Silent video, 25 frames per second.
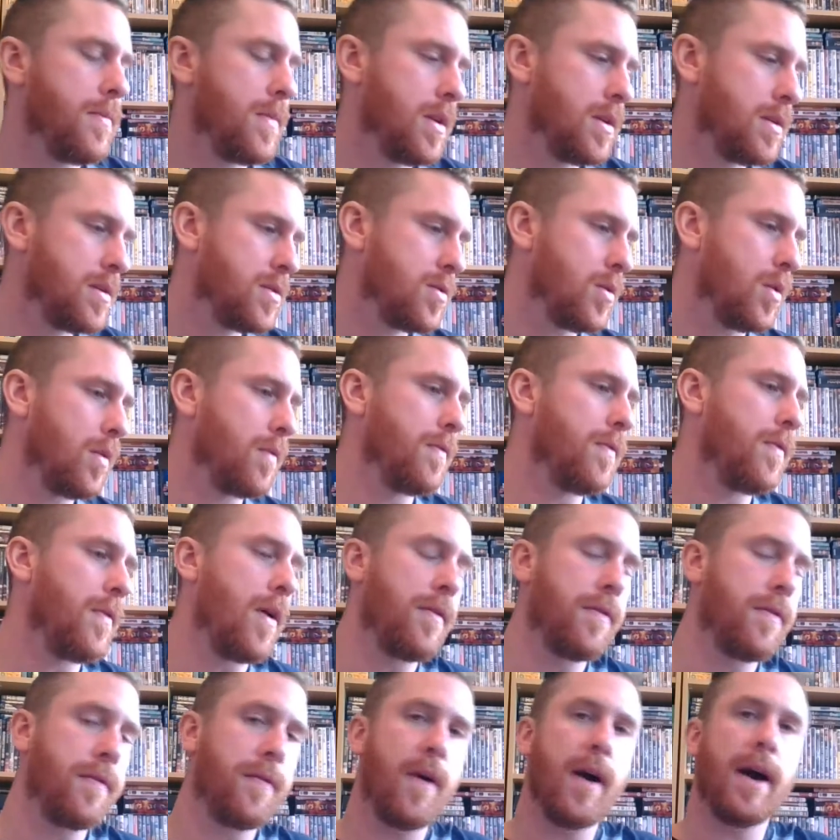sort
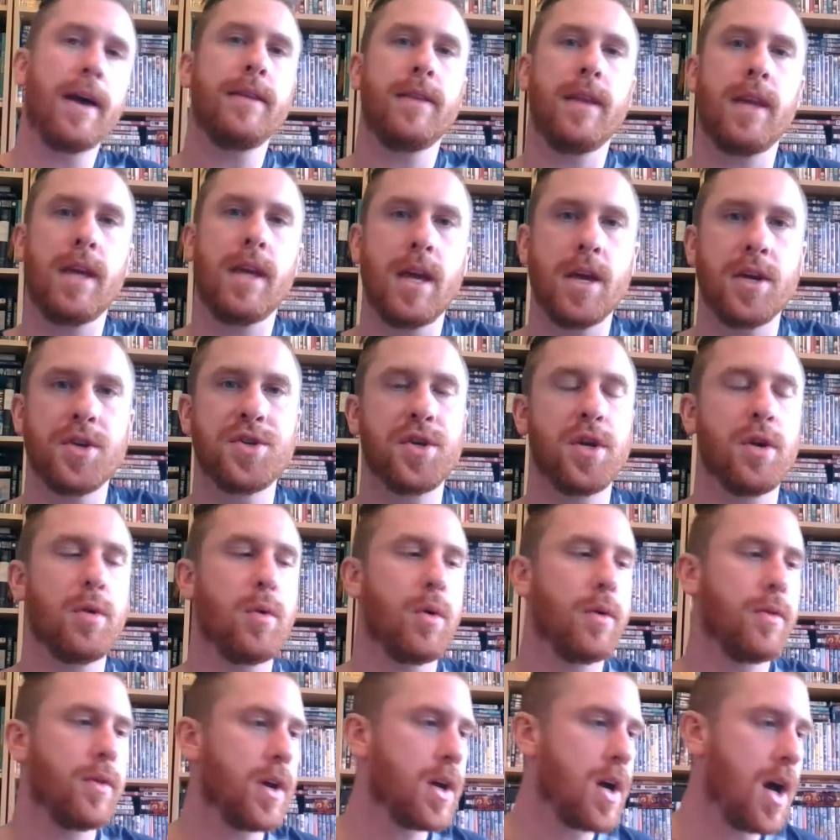of find the issue
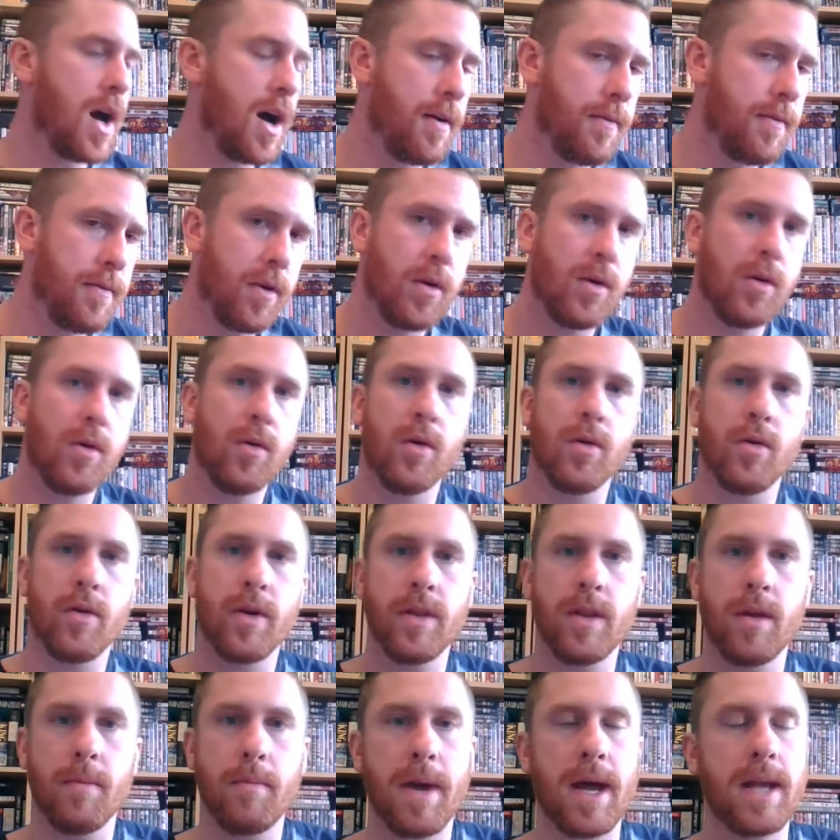on the cover or
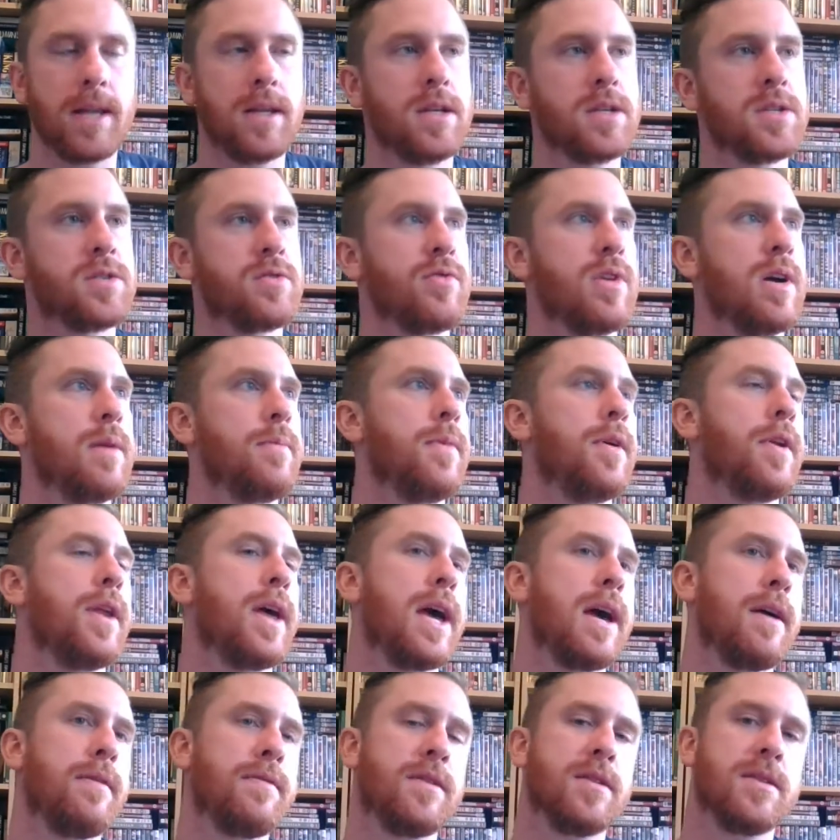in the manuscript. Then I
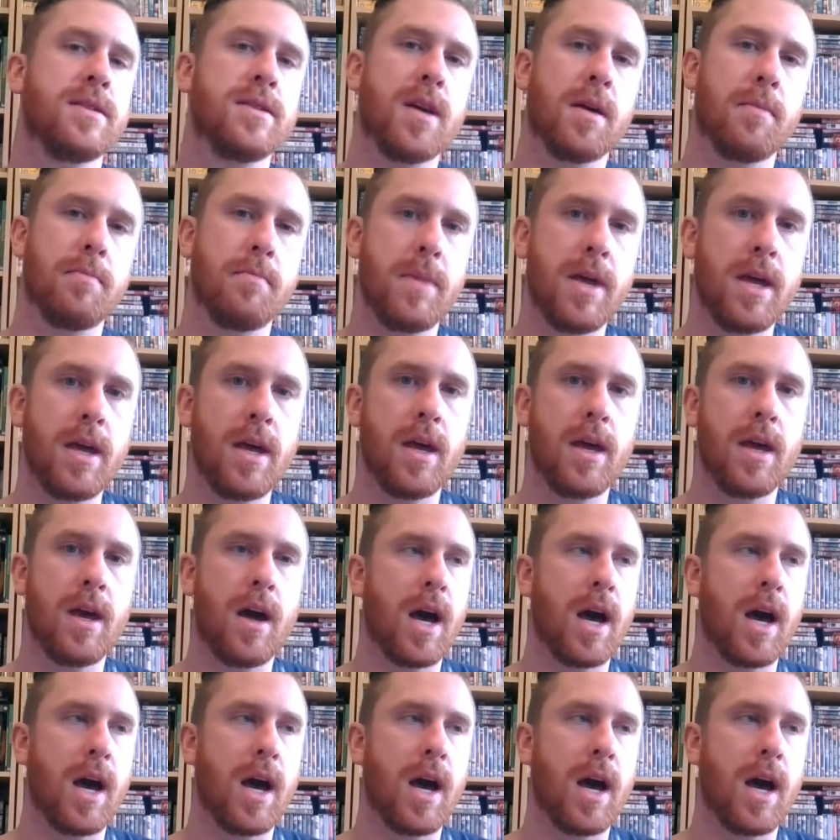have to submit it.